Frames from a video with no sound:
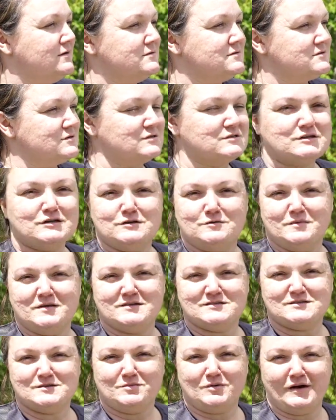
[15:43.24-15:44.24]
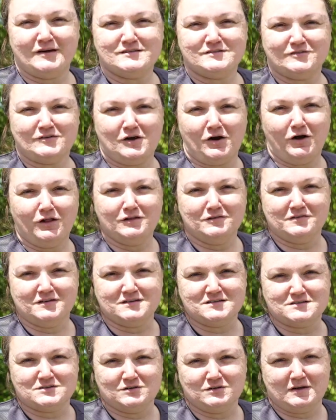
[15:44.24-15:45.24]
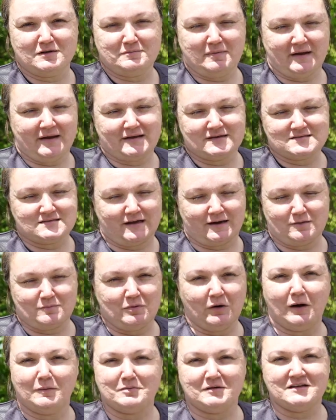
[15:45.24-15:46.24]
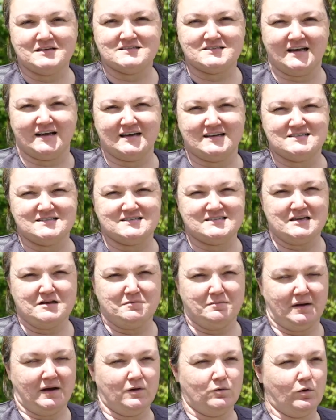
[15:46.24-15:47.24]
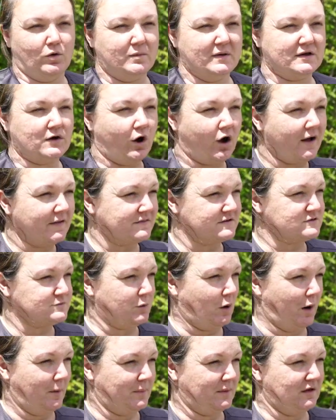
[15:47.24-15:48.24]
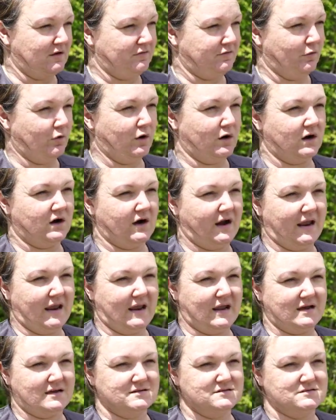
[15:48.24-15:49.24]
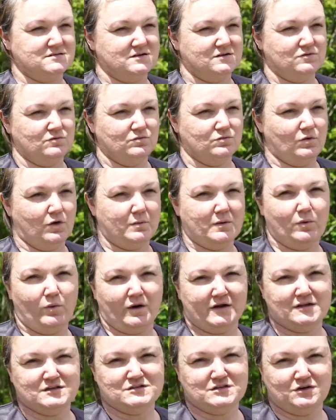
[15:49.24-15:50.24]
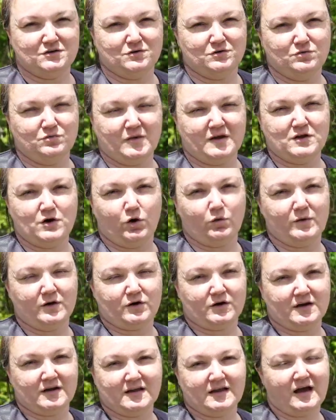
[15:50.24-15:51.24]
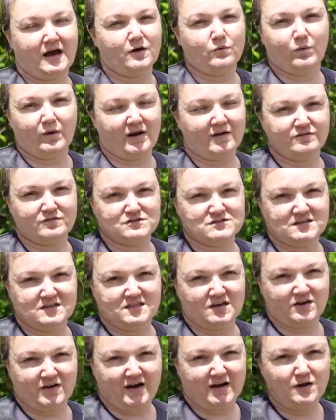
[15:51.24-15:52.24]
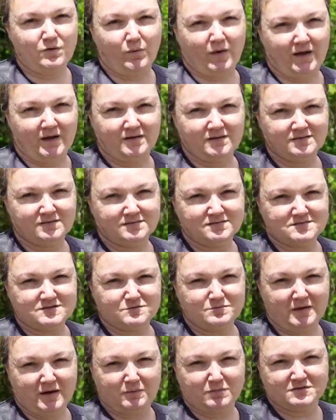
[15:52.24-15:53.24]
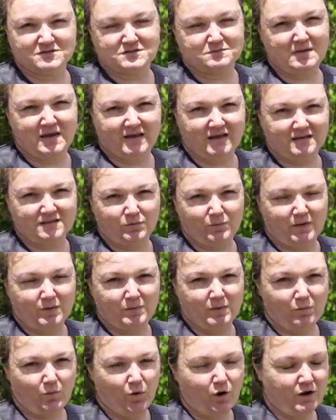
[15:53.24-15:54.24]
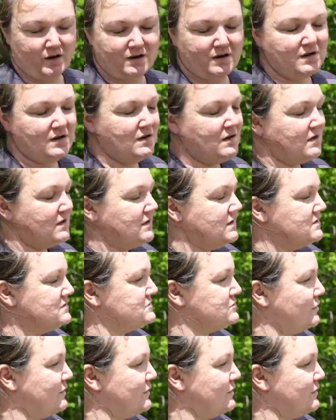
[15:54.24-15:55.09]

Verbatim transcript: So it's gonna be a surprise for all of us. So like buying a second property sight unseen, but what we got this property for and what we wanna do, we know we're gonna gut whatever's in there anyway yeah. be able to make it the way we want. Absolutely.